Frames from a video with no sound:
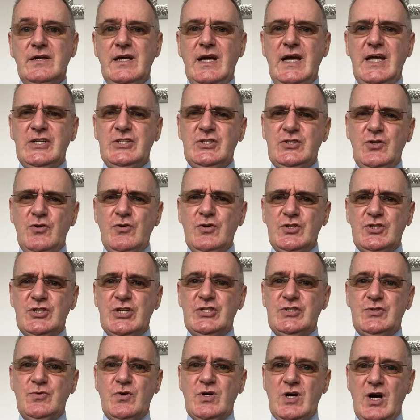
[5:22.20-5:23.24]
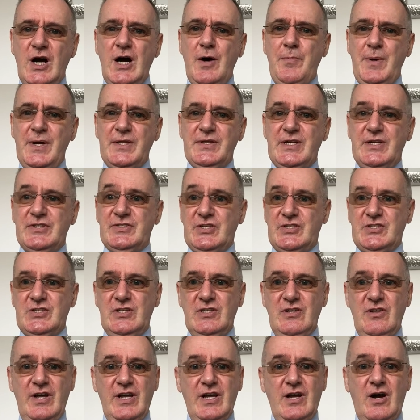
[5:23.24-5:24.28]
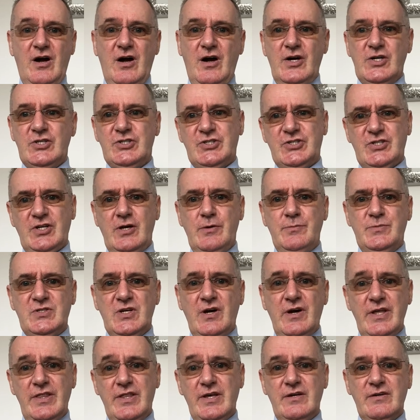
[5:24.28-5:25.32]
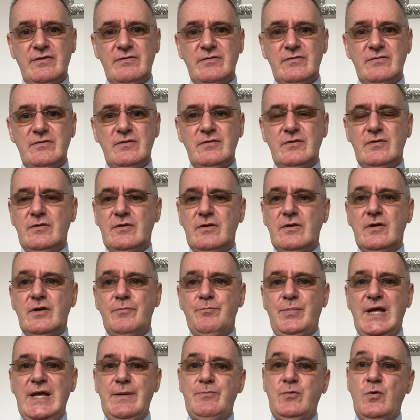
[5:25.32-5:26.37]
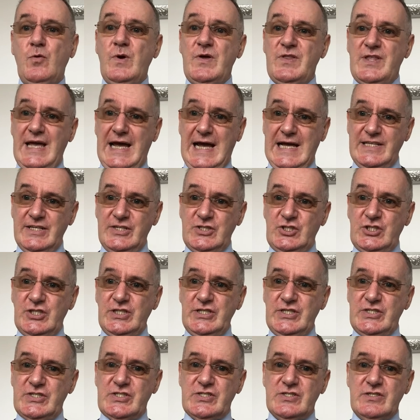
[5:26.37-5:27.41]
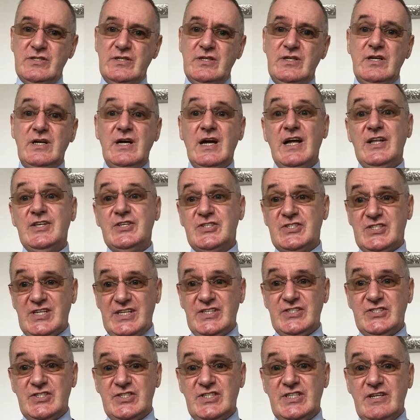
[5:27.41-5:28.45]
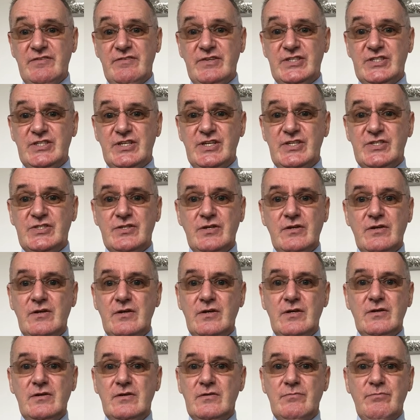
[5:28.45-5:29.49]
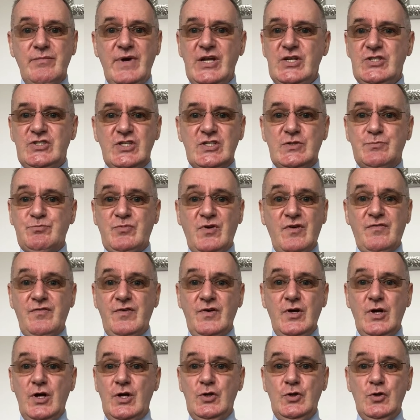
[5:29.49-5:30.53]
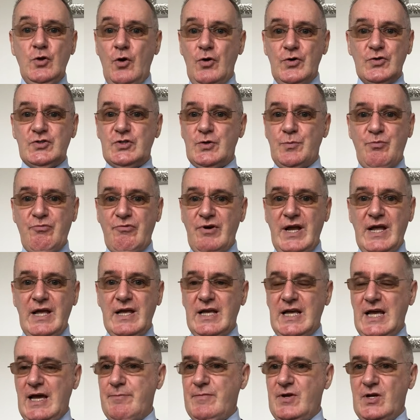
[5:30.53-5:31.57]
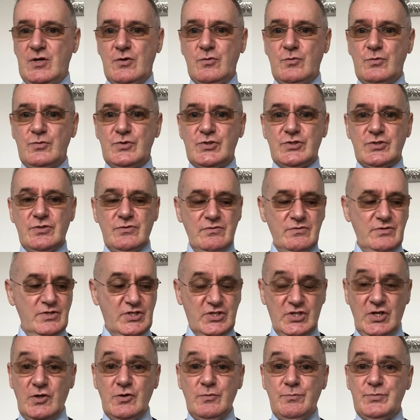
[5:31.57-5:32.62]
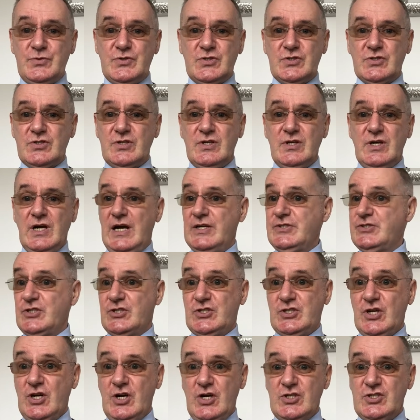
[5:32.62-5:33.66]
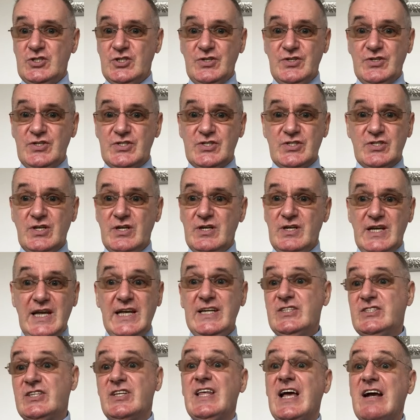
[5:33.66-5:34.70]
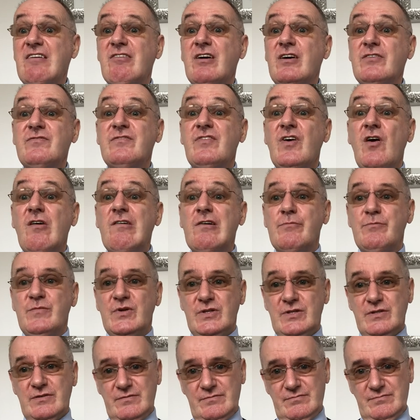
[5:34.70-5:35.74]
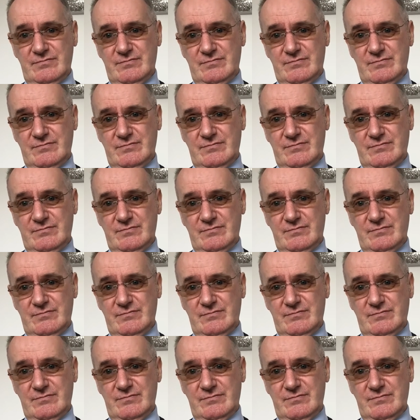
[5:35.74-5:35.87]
It's not just your carpet that doesn't like harsh soaps either. People with allergies and sensitivities may just prefer not to bring chemicals, soaps, and detergents into their environment.